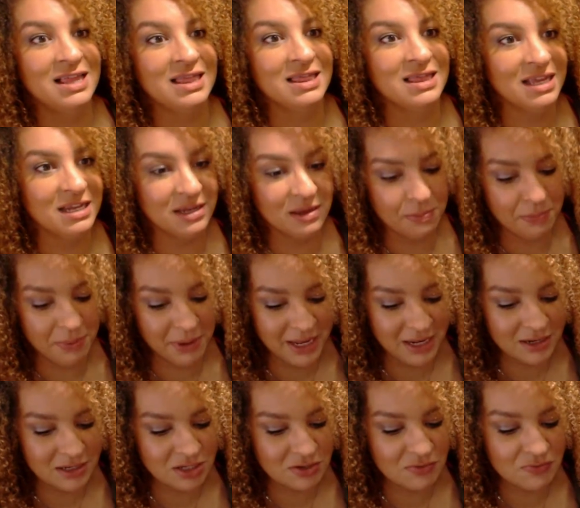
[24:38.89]
Then the
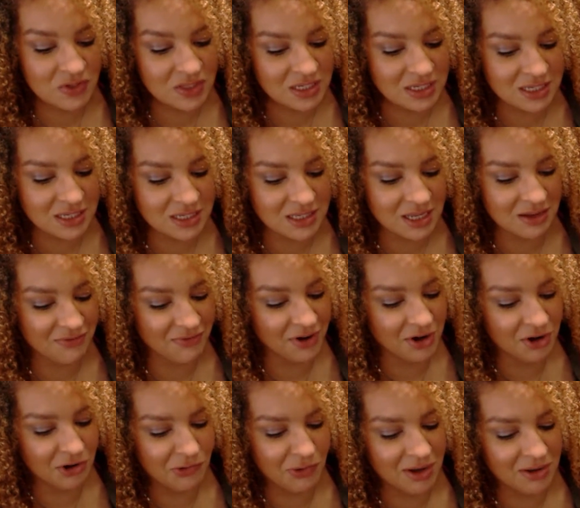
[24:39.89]
paint doesn't really stick
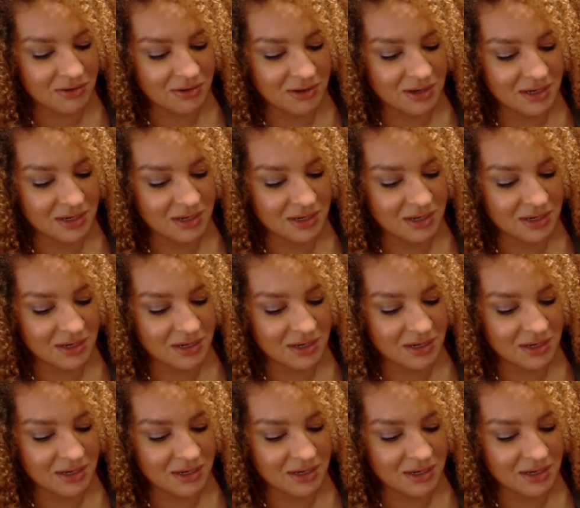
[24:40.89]
very well.